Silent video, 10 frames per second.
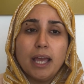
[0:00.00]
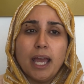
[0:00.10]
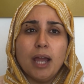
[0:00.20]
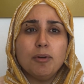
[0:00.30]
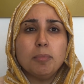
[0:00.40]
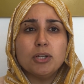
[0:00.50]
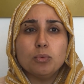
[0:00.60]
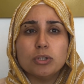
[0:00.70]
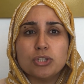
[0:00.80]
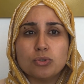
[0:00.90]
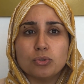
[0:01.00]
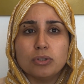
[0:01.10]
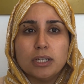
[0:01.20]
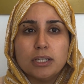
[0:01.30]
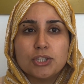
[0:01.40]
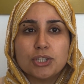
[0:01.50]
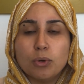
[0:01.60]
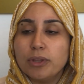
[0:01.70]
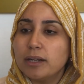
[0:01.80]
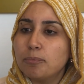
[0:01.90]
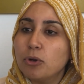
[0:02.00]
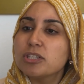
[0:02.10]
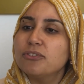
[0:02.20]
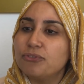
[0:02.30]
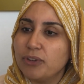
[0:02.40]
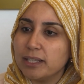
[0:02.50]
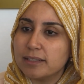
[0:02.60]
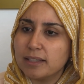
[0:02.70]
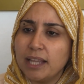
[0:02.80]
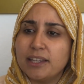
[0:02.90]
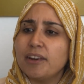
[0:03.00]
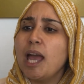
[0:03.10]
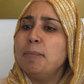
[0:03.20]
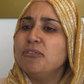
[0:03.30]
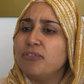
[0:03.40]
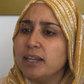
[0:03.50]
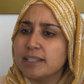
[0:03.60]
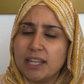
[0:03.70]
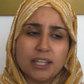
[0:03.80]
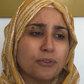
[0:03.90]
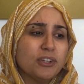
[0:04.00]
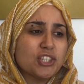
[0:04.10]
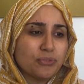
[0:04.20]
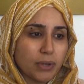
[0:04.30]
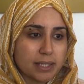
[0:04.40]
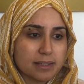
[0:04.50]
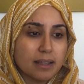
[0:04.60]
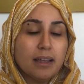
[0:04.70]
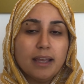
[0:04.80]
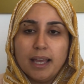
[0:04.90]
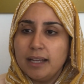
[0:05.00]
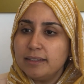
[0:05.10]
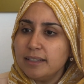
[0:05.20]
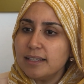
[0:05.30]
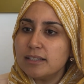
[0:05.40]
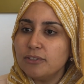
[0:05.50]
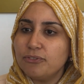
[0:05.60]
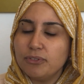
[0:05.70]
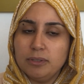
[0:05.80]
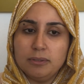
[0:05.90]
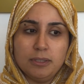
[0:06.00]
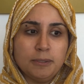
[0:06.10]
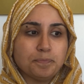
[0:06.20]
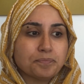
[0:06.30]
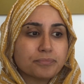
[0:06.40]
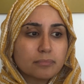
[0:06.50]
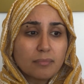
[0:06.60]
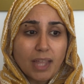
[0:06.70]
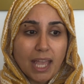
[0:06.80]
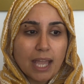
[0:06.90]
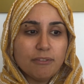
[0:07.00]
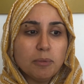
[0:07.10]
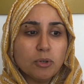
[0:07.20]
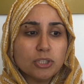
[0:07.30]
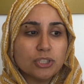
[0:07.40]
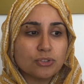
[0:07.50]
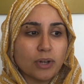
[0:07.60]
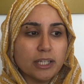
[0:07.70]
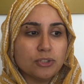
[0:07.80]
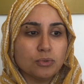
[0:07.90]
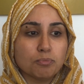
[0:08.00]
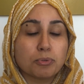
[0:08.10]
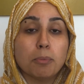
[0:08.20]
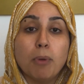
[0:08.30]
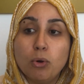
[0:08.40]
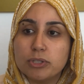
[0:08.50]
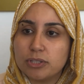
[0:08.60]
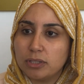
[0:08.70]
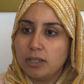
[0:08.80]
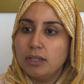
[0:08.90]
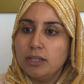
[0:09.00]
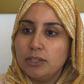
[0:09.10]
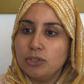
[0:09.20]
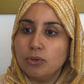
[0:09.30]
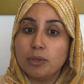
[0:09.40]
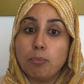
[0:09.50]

everybody wants to show their positive face and their happy face and their rich face. And it is as if everybody's trying to promote, the